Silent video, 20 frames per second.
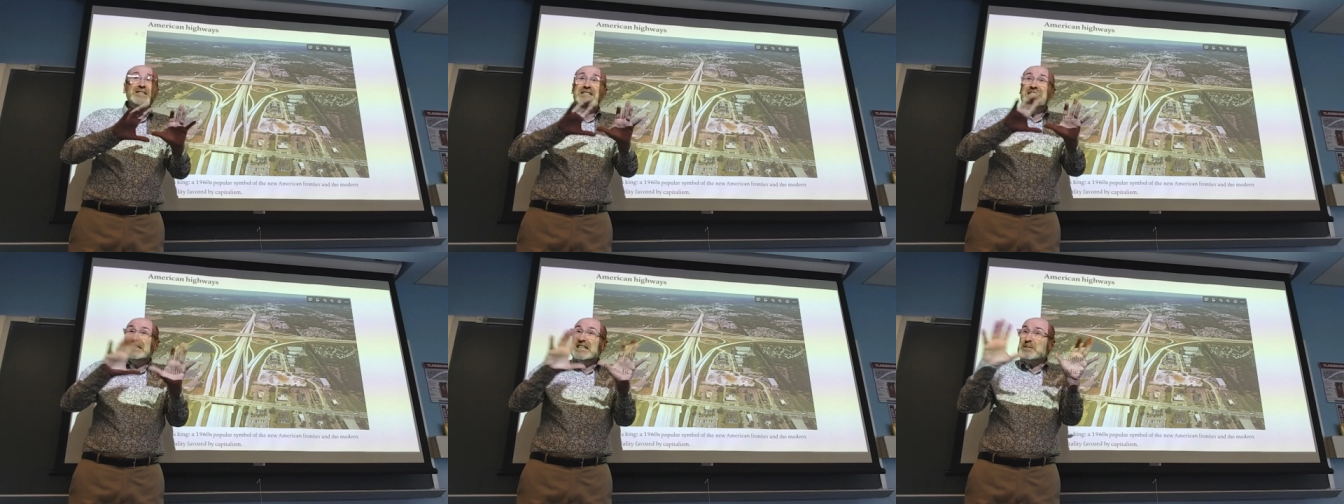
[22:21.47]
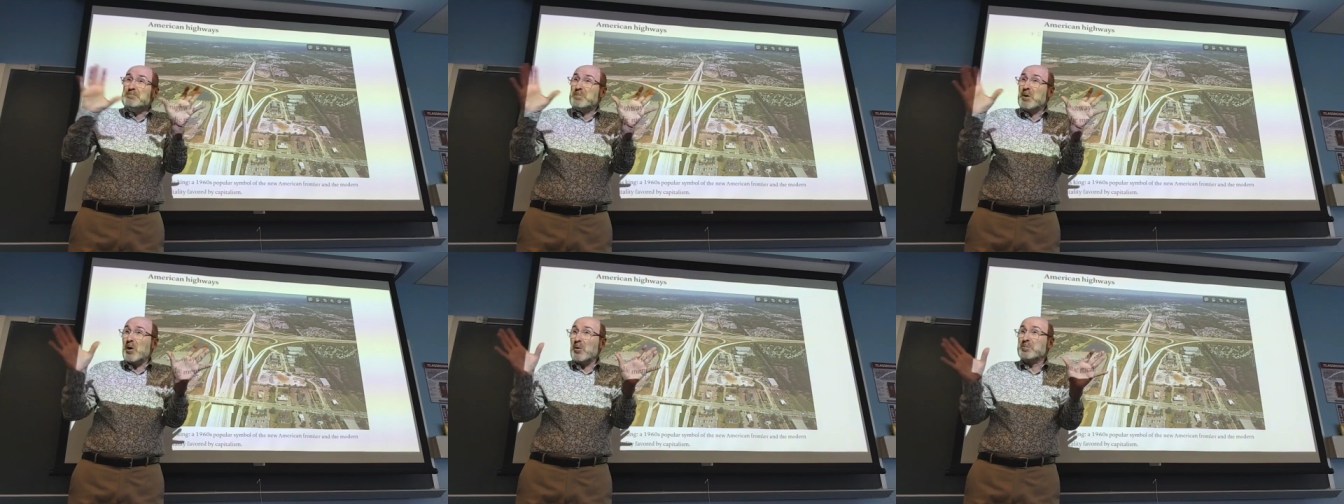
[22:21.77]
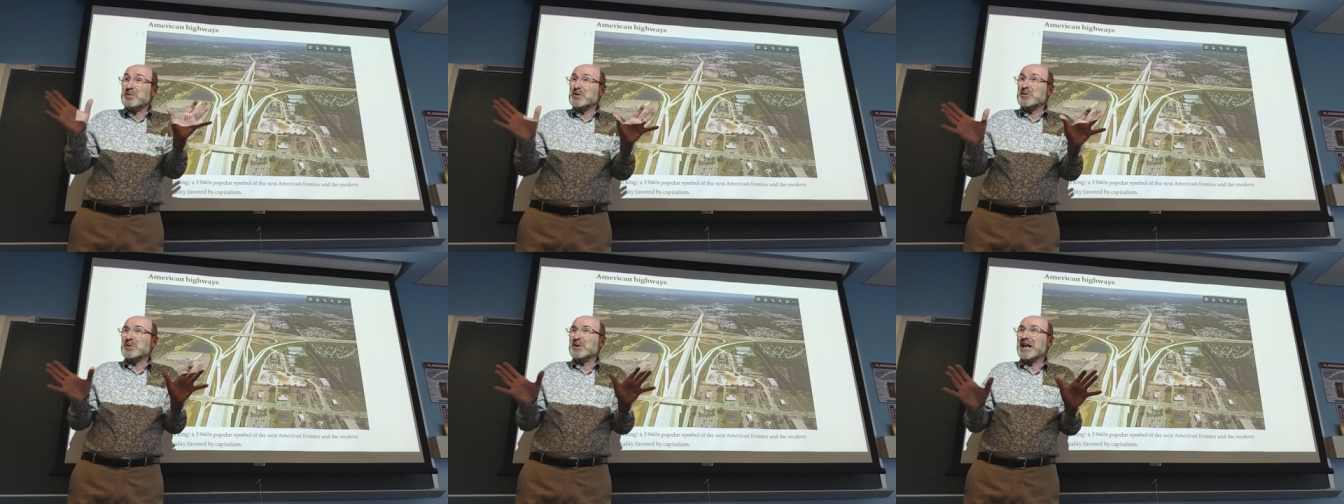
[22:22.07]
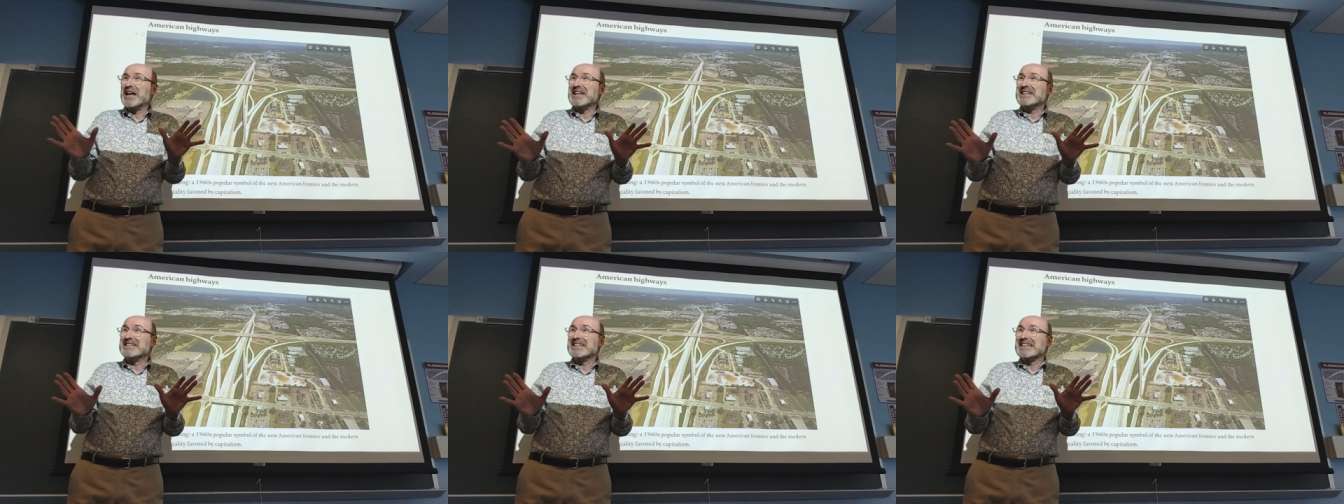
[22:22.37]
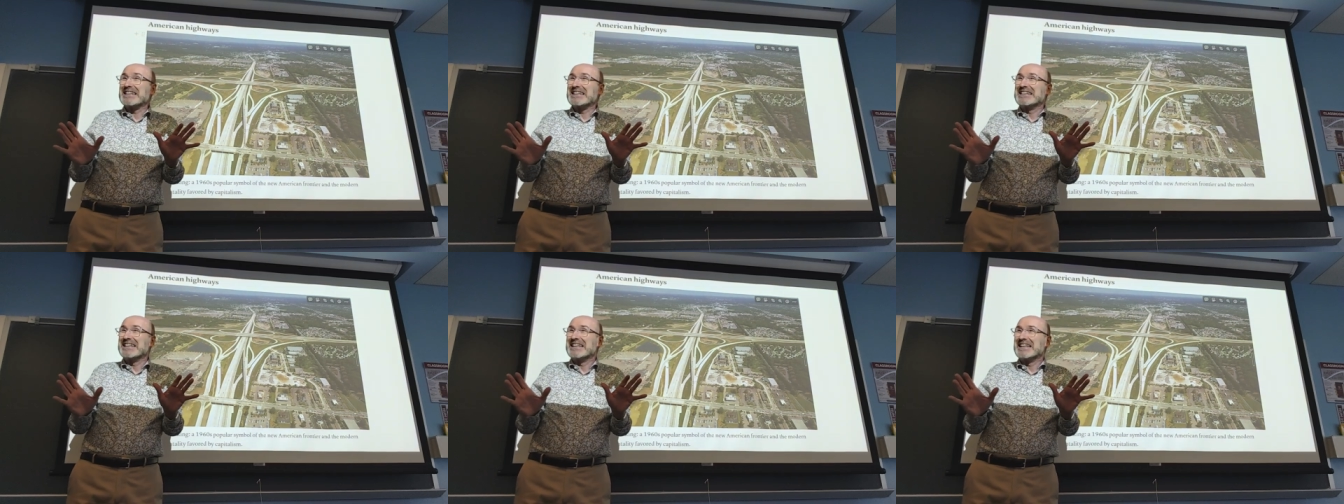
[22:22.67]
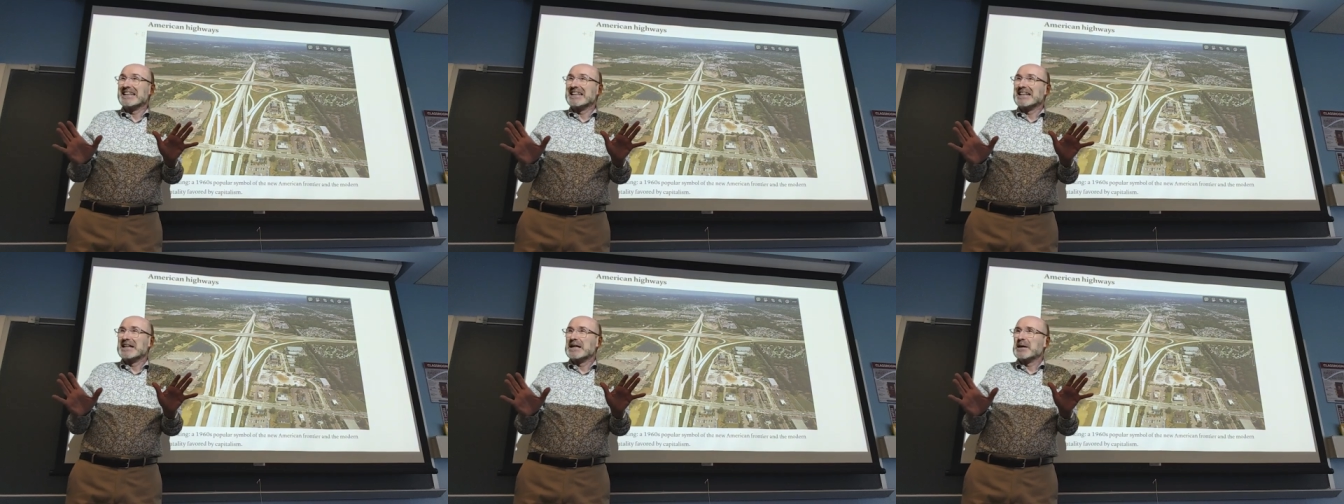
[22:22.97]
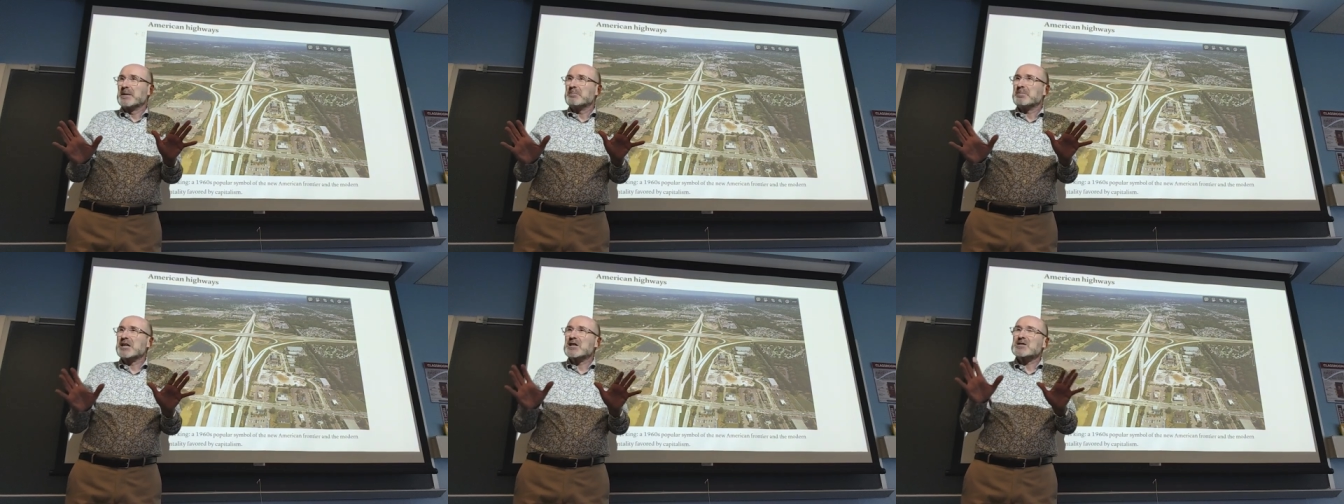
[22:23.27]
depopulated
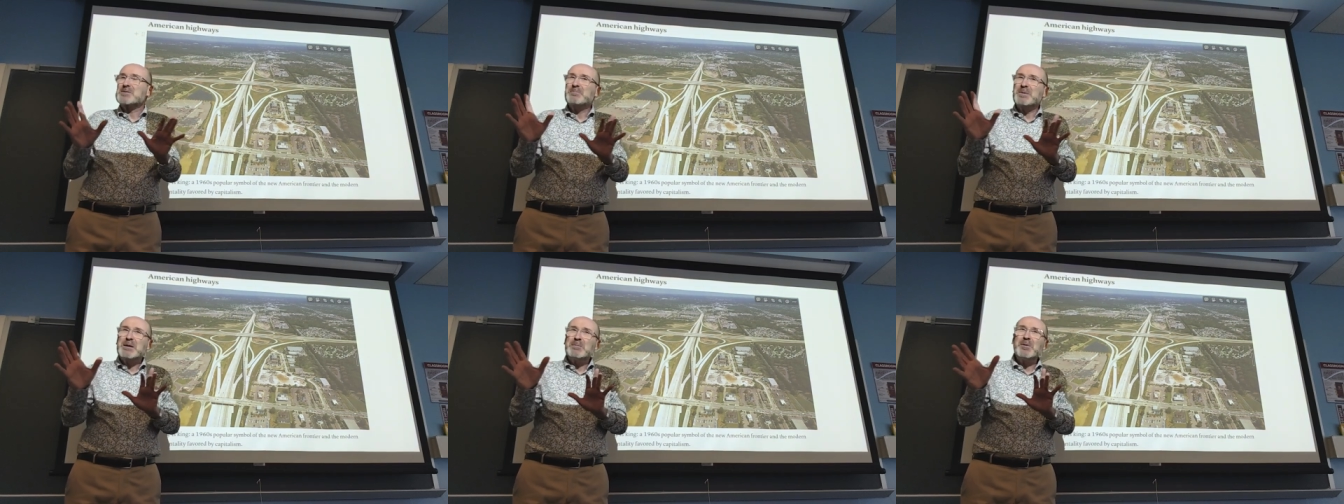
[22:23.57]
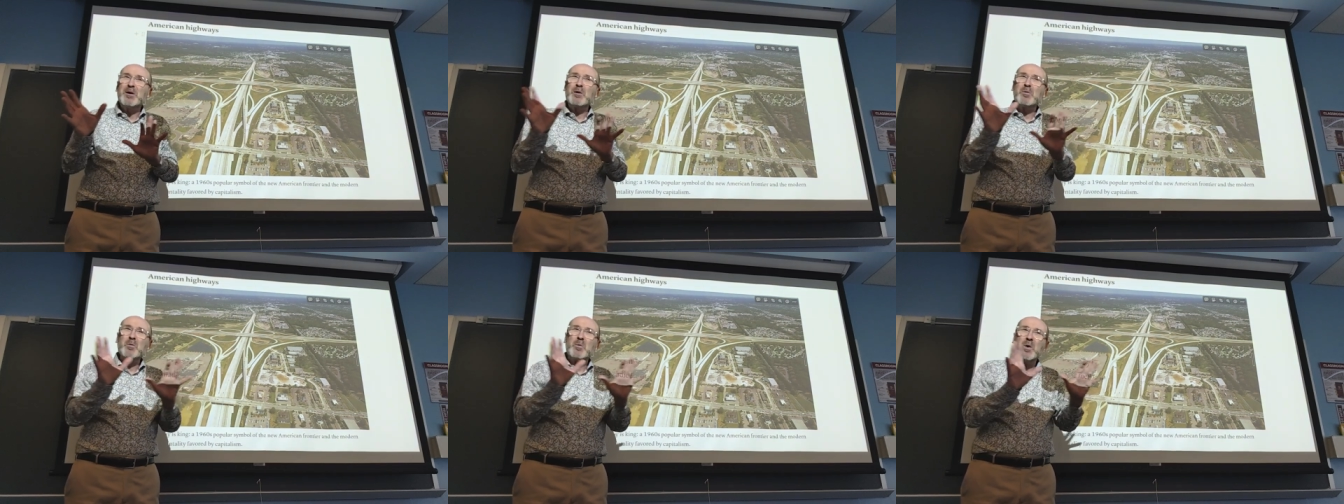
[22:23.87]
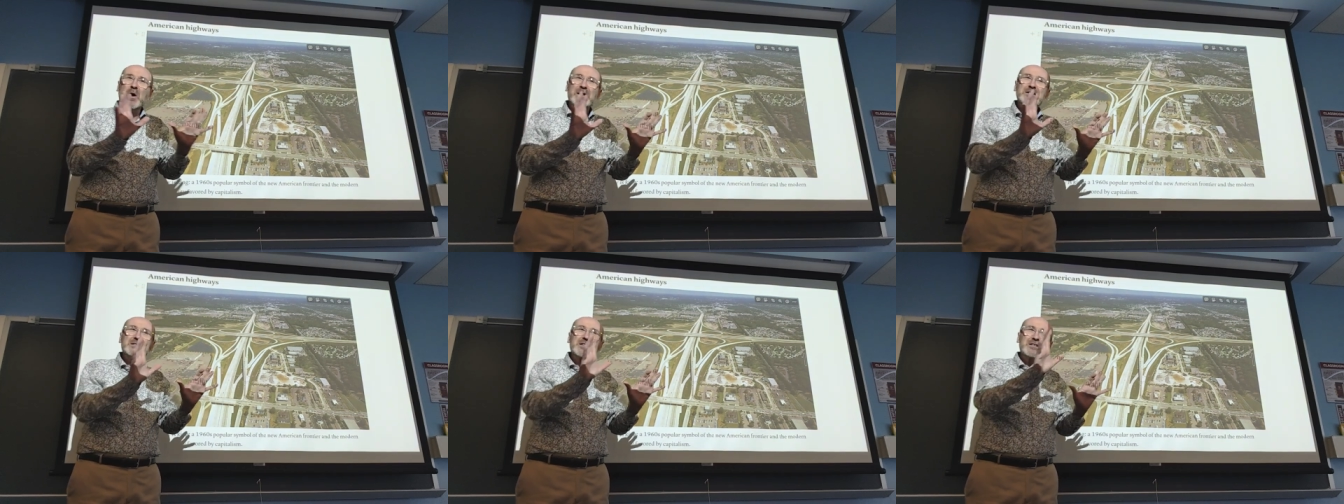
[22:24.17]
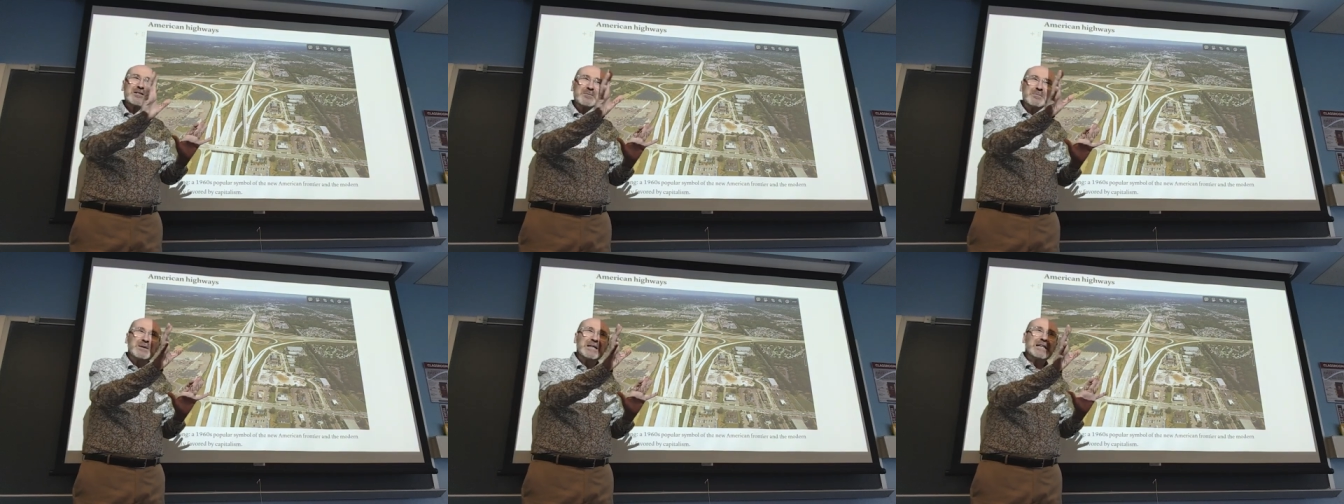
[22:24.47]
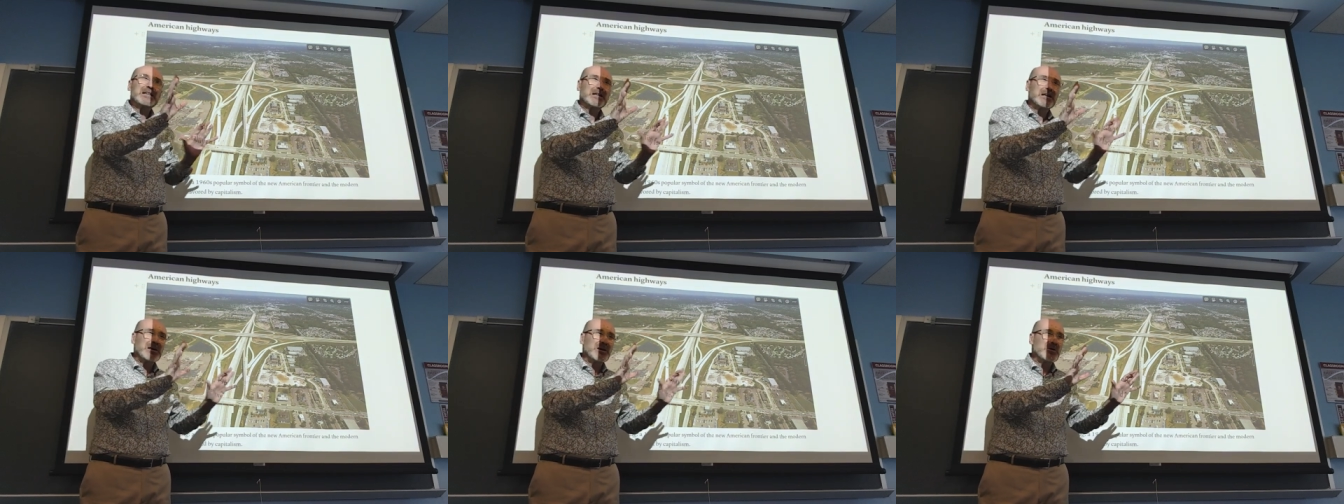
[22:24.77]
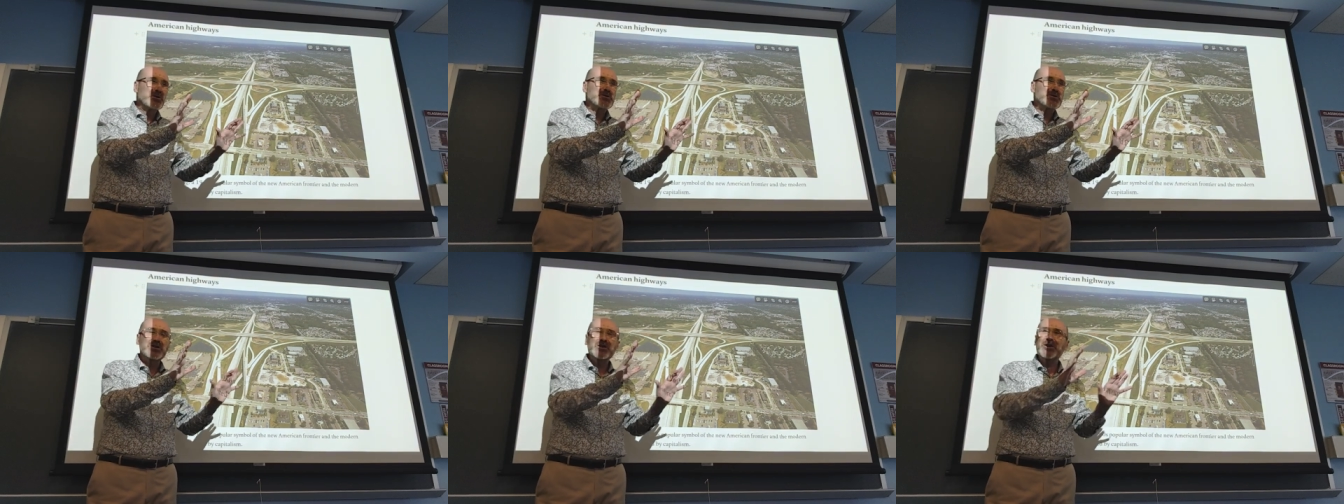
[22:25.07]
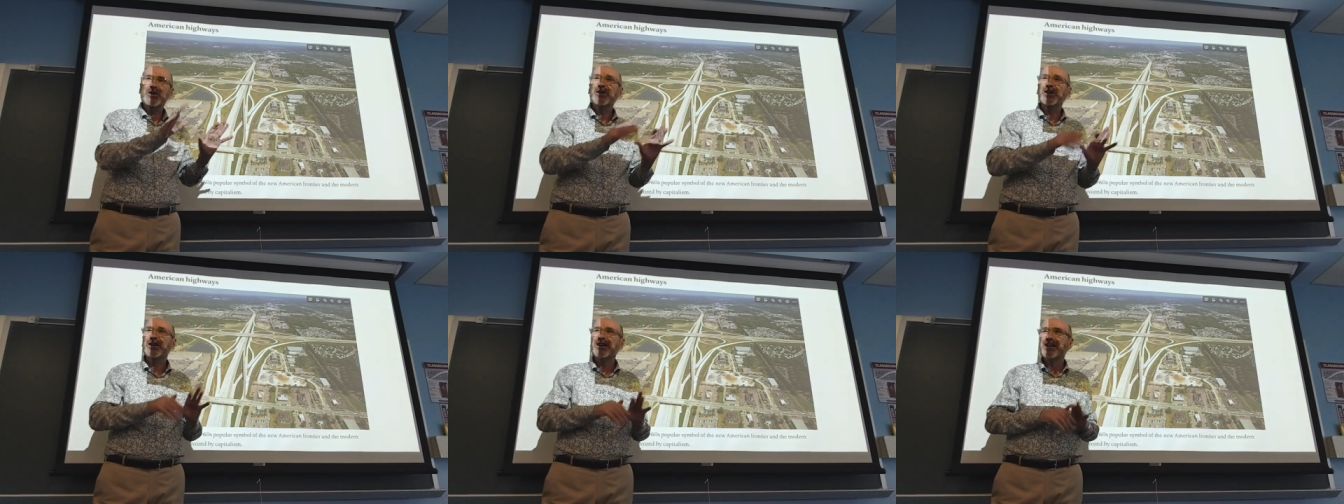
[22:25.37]
because people wanted to be closer